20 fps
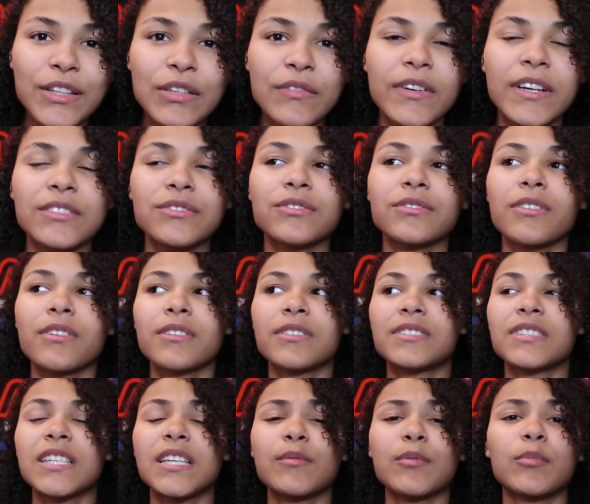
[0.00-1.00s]
the veteran on
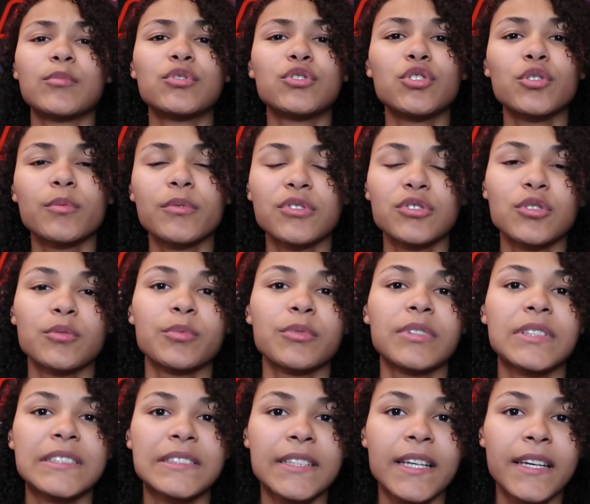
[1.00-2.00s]
the team. I'm super,
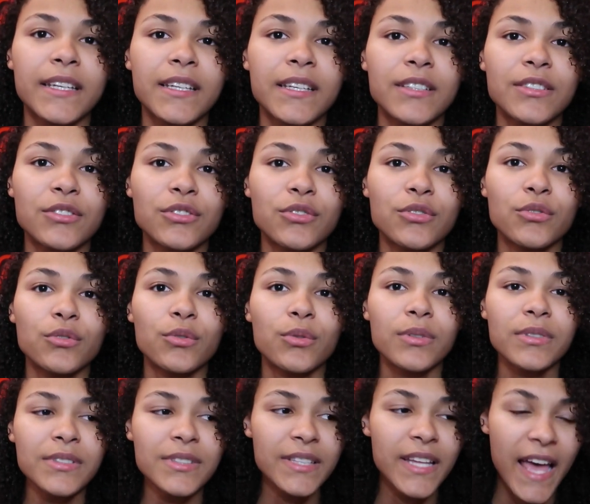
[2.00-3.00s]
super excited
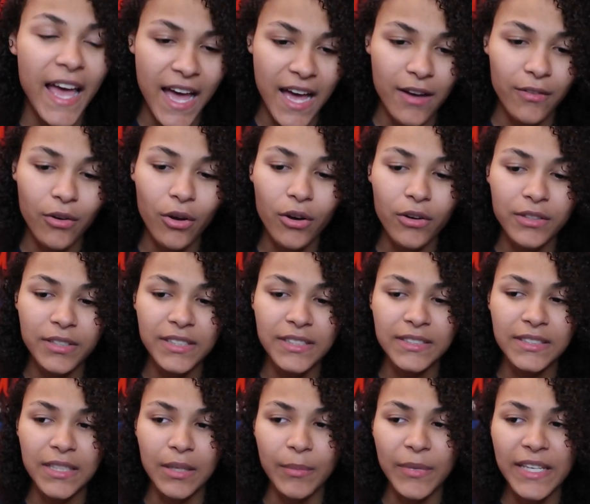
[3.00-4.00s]
to have all
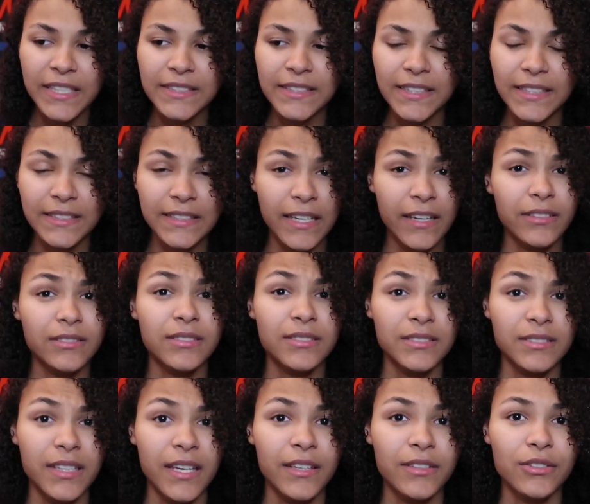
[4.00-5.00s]
these amazing and
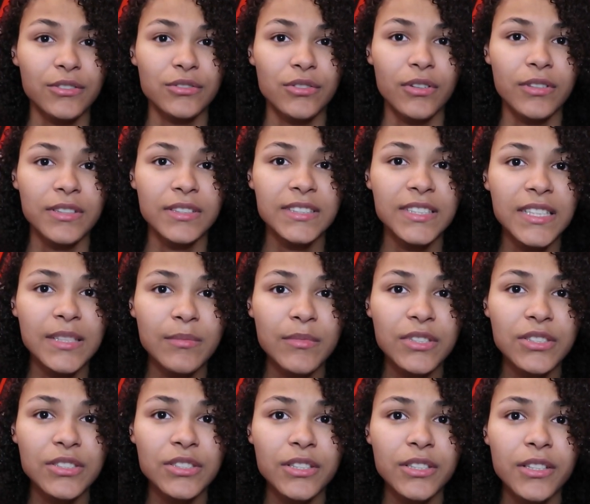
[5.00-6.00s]
talented skaters on the team
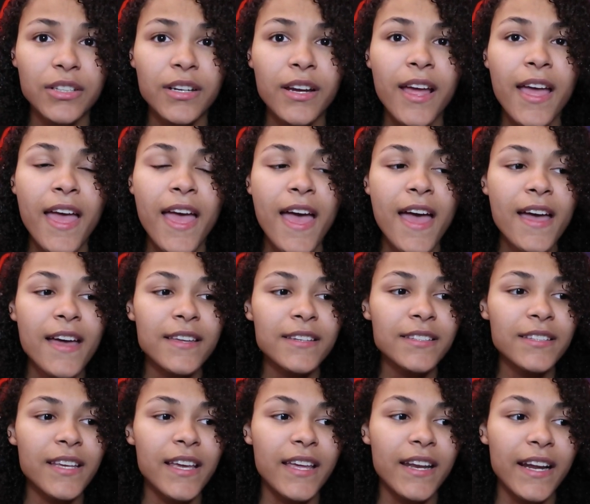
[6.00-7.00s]
this year.
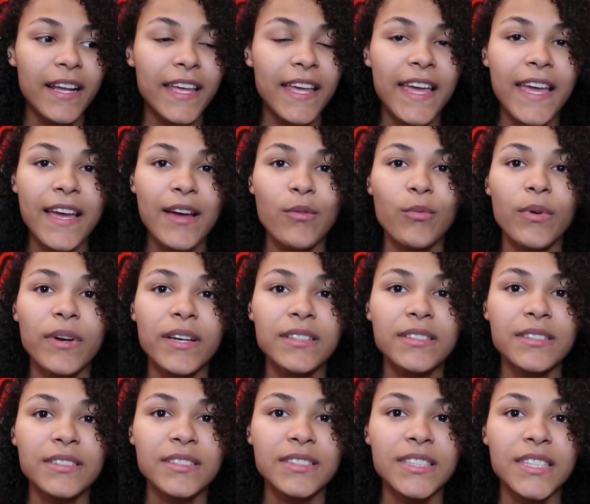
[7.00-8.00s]
And I can't
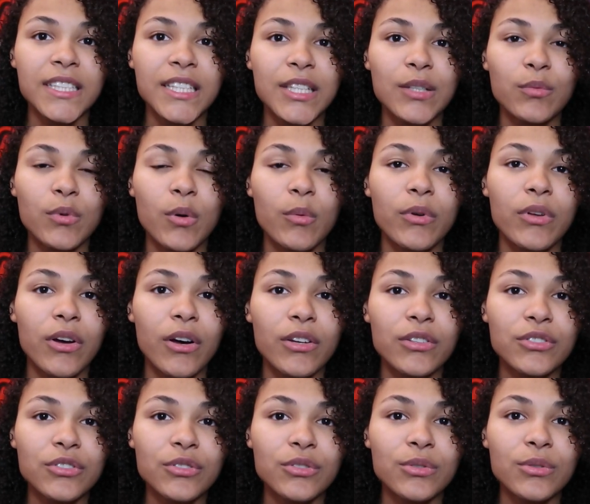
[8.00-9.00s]
wait to see what we
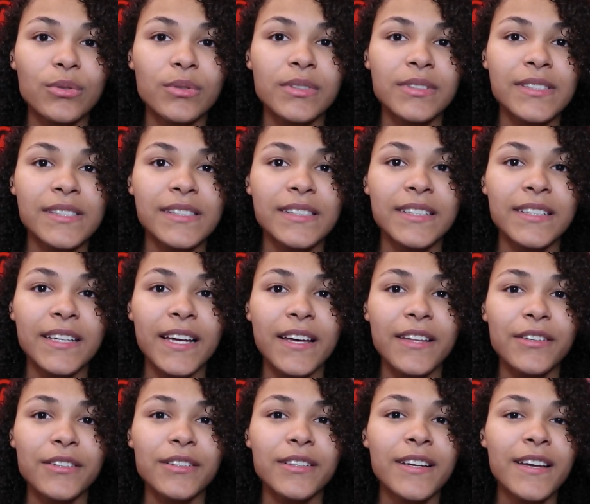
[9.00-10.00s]
all do
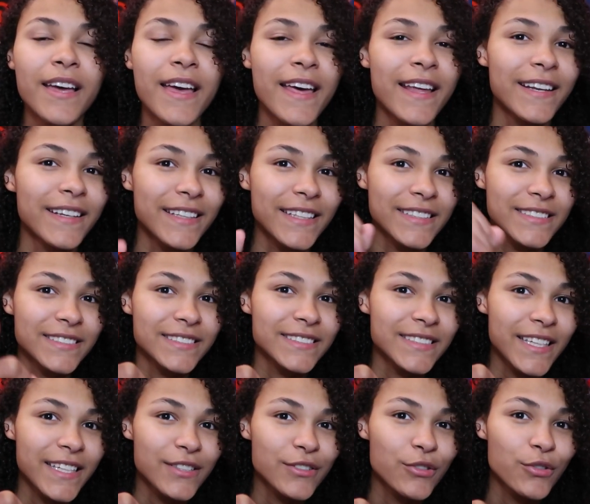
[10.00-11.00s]
together. Again,
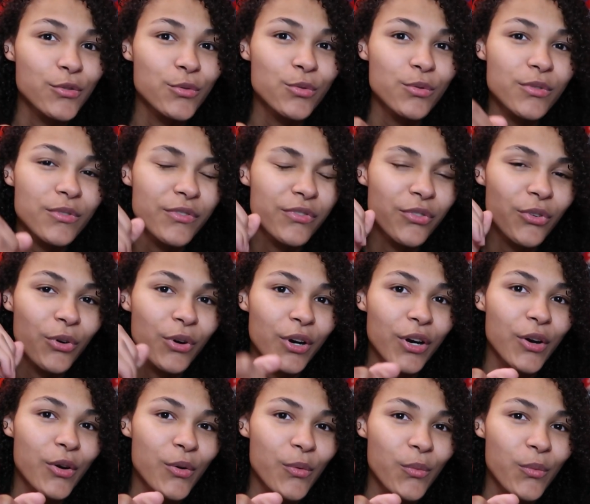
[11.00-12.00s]
stay tuned
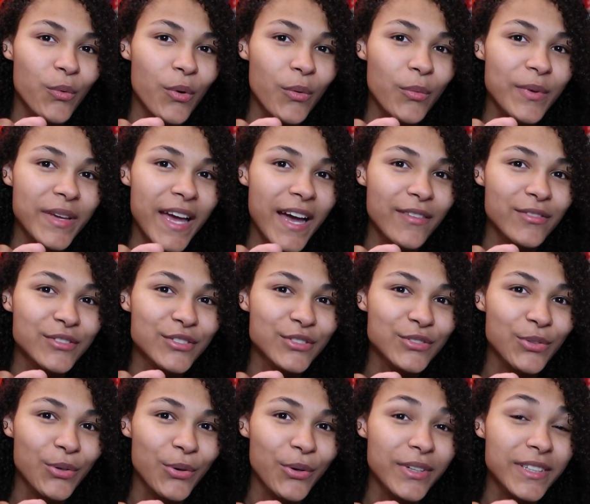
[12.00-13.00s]
for what we have in
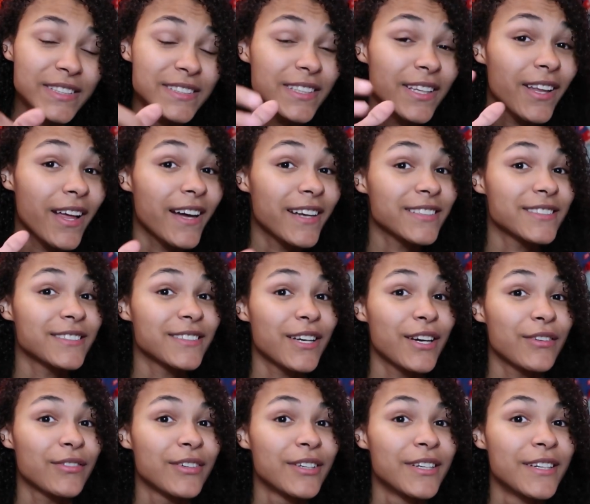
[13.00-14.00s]
store. It's a lot of
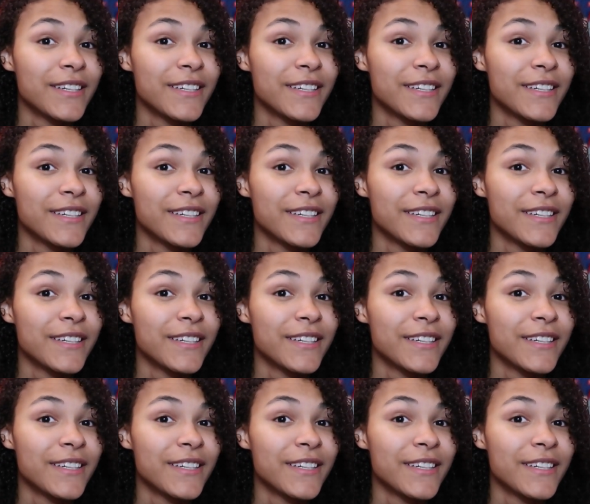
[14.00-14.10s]
stuff